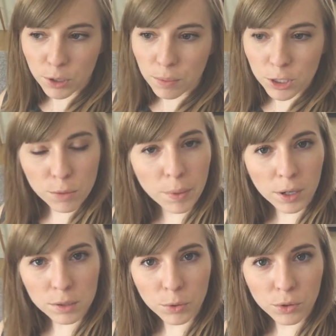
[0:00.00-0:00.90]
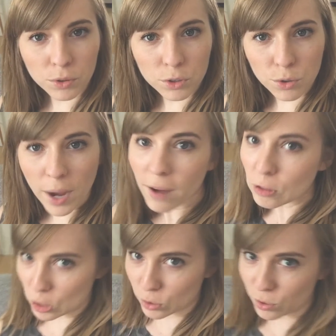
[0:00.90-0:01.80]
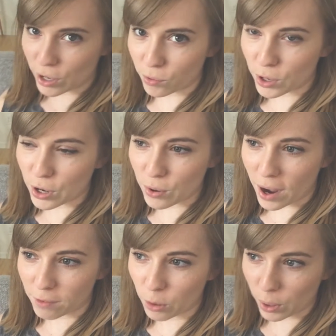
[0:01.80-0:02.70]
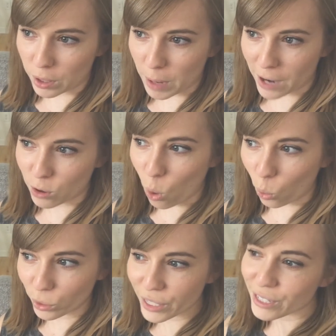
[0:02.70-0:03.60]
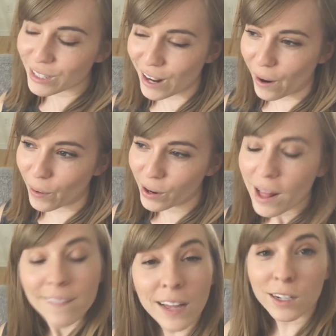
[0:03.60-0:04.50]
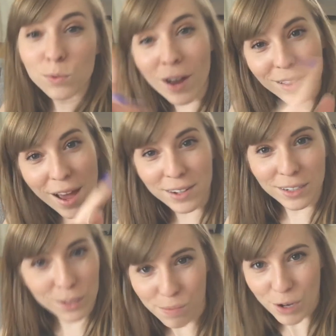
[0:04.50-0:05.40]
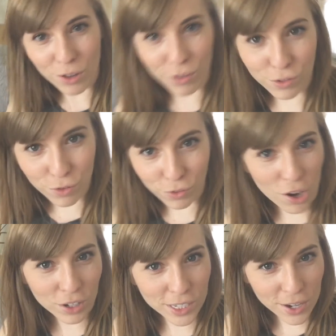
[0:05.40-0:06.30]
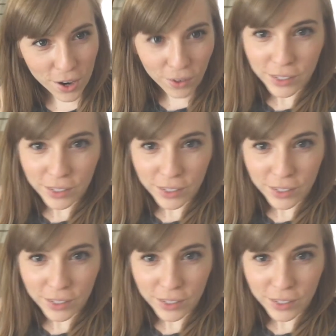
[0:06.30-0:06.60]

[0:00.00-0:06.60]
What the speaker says: pretty much impossible to have a nose ring when you have a really bad cold, so that's why that disappeared a few vlogs ago.